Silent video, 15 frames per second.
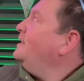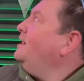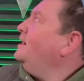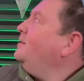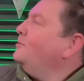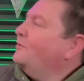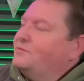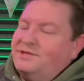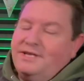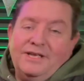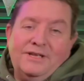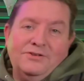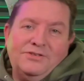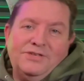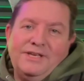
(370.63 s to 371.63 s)
Obviously,
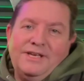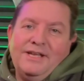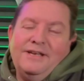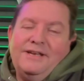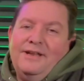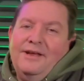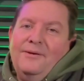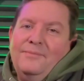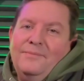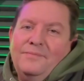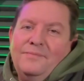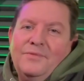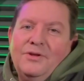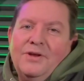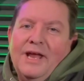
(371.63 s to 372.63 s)
because she did, her
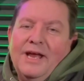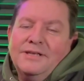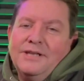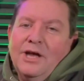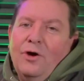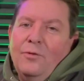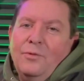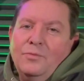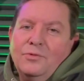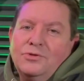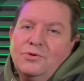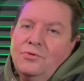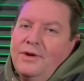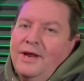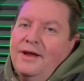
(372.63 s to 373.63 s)
last album was
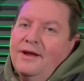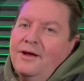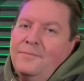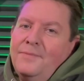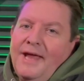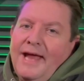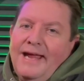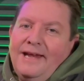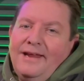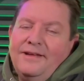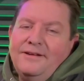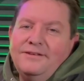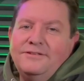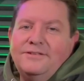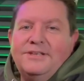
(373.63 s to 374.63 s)
called Here Come the
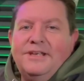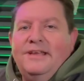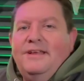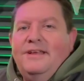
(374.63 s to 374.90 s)
Aliens,